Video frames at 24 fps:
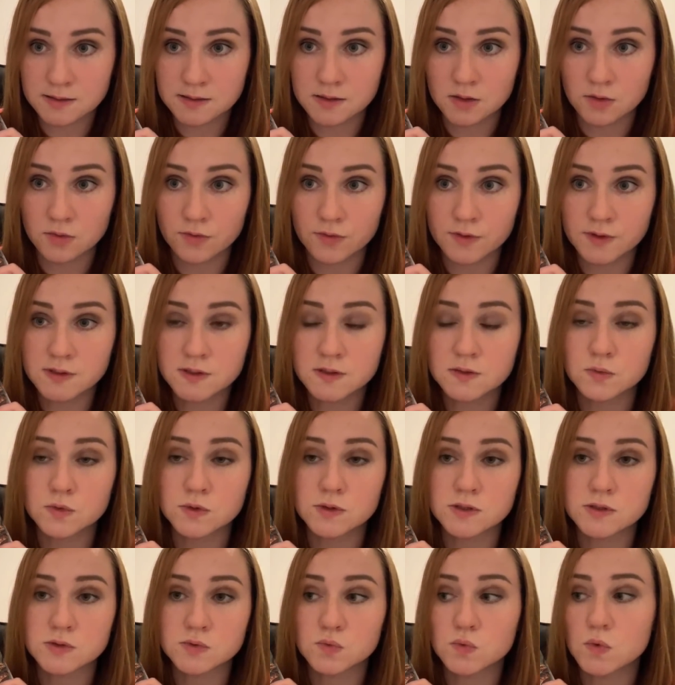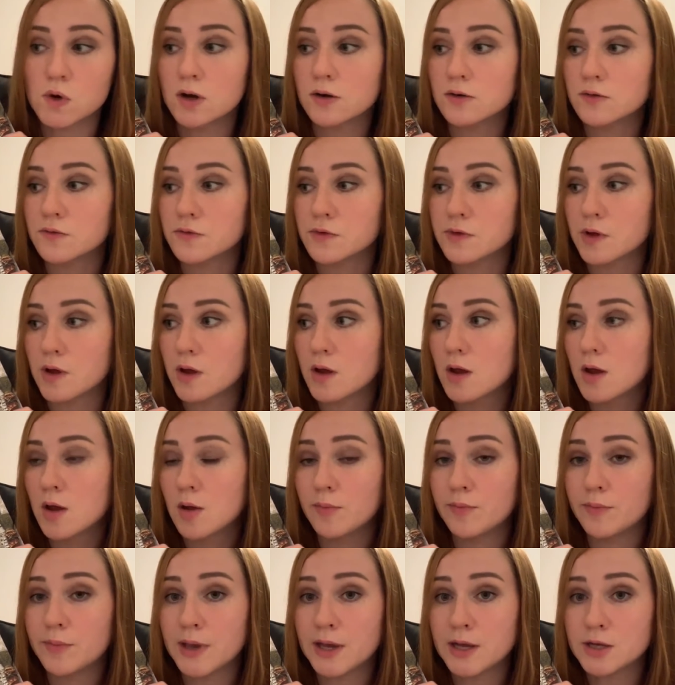So this was one of the
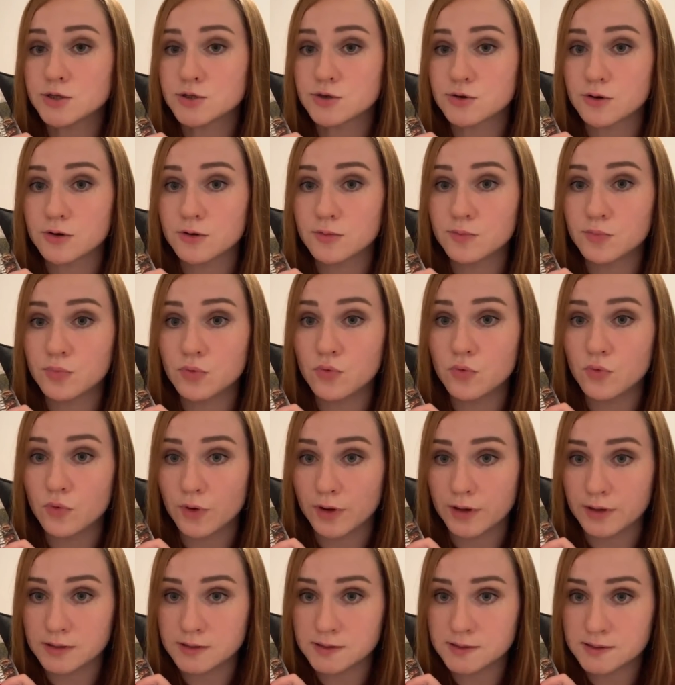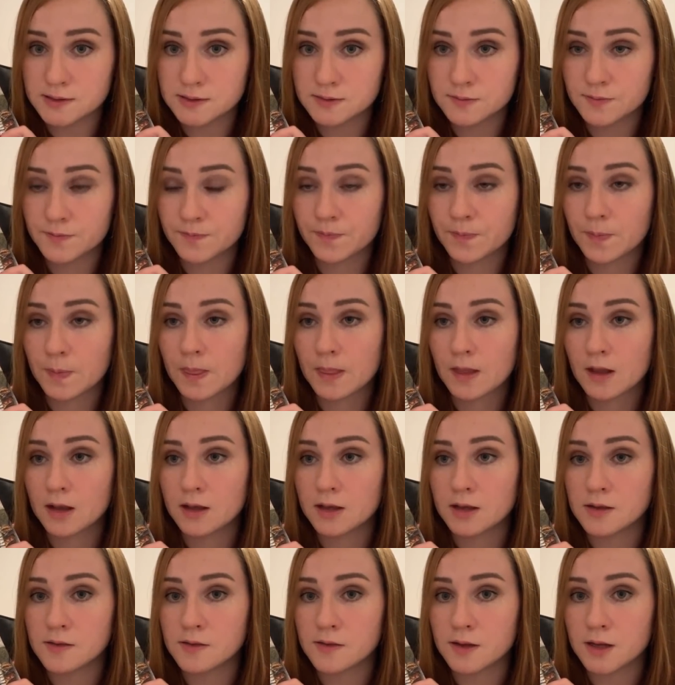major points
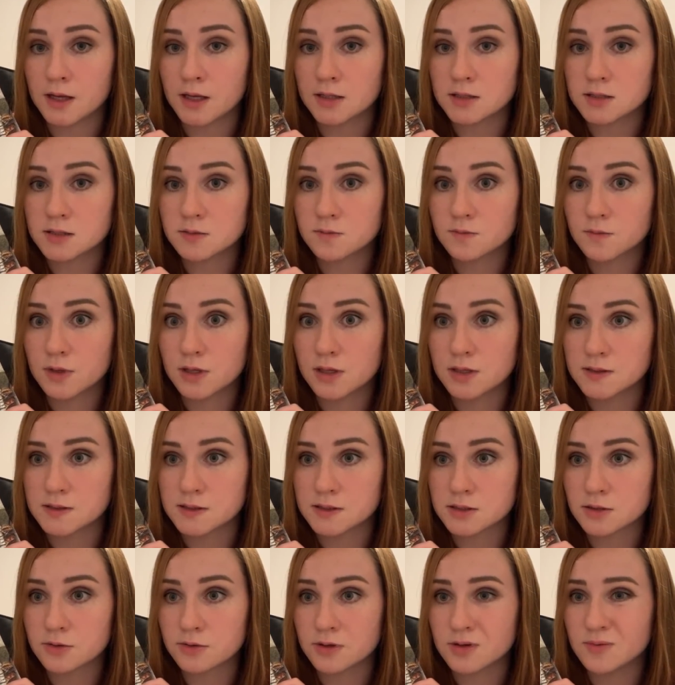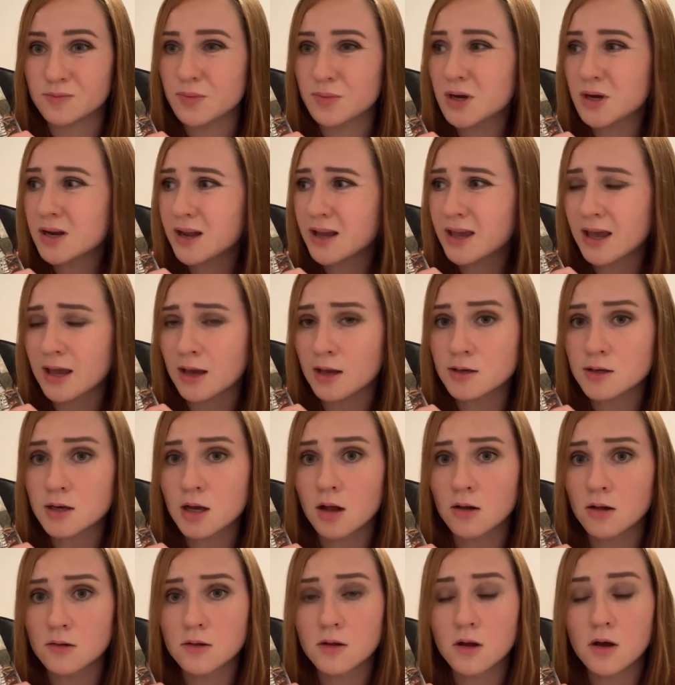in that history. But again,
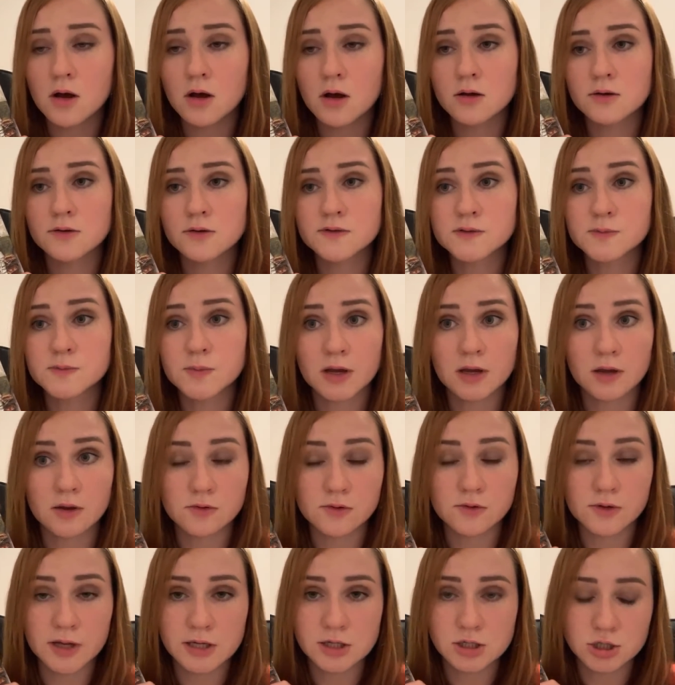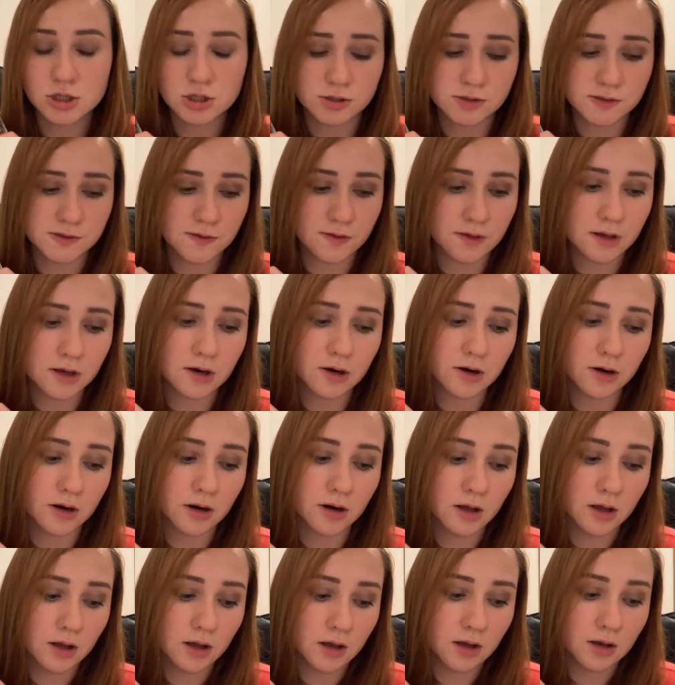a lot of speculations
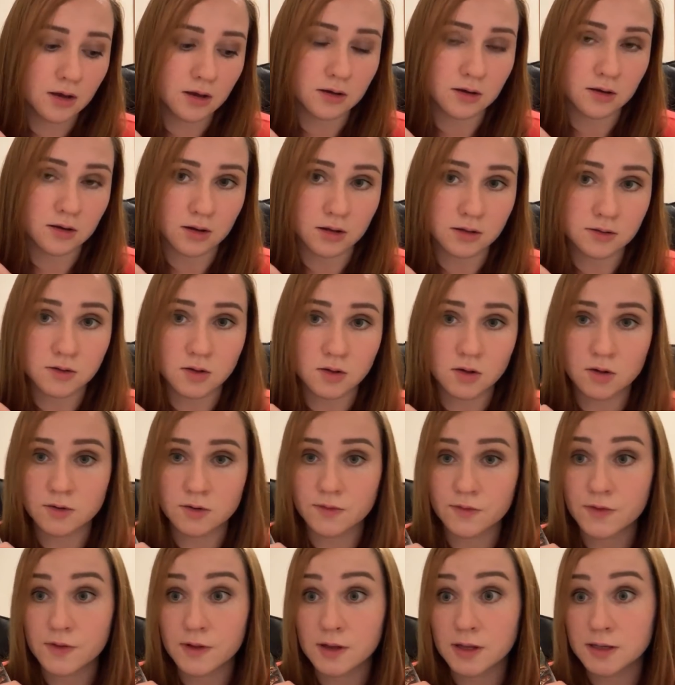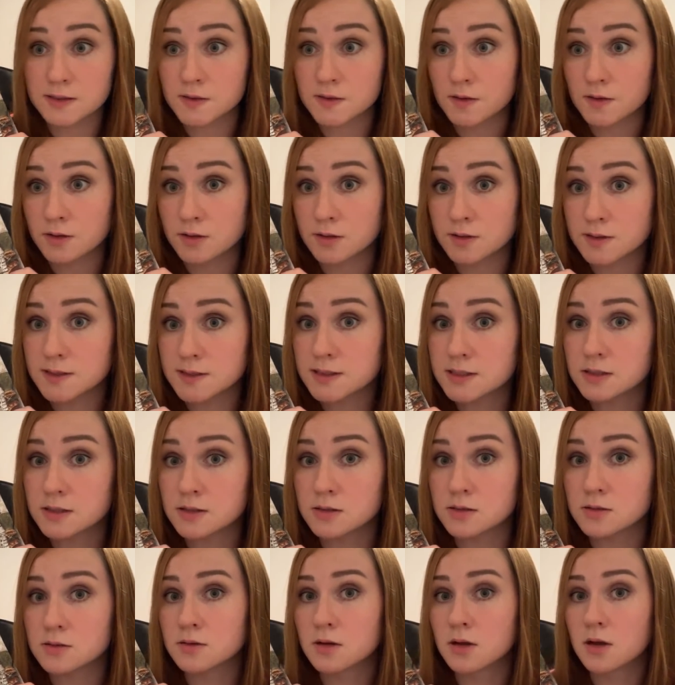there. A lot of things that are
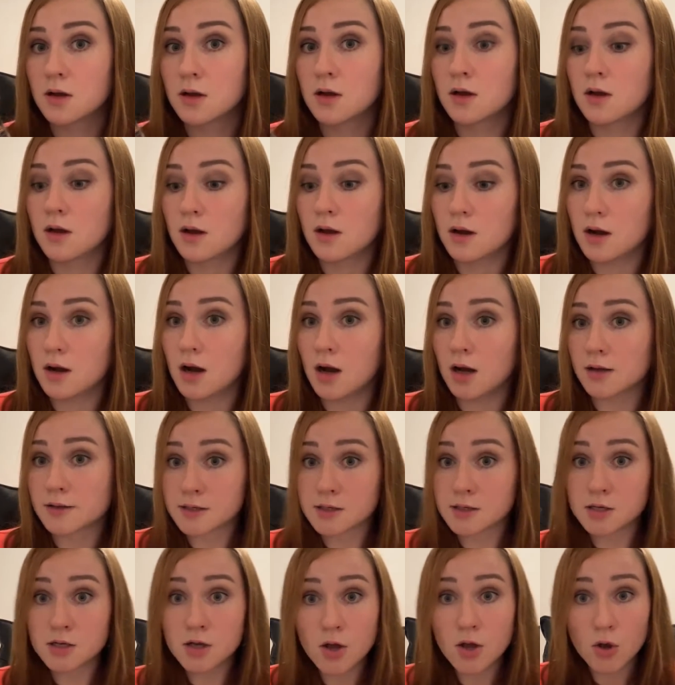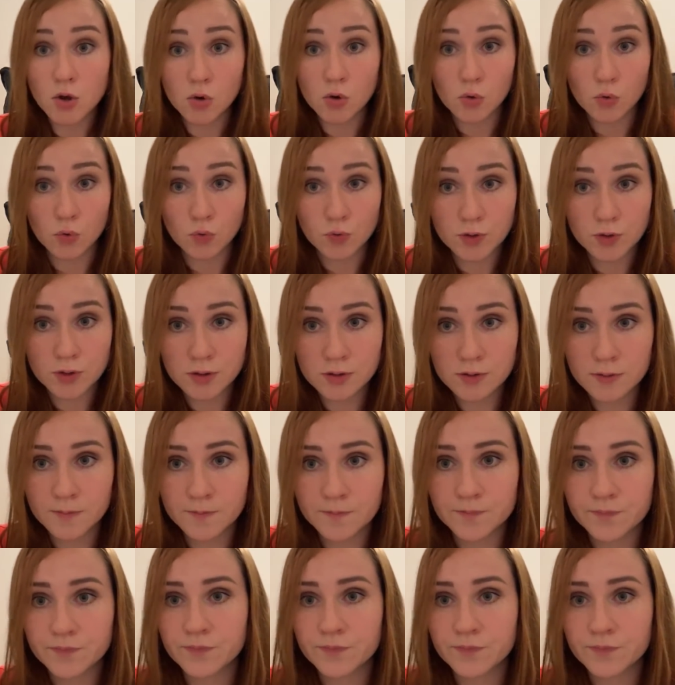still unknown.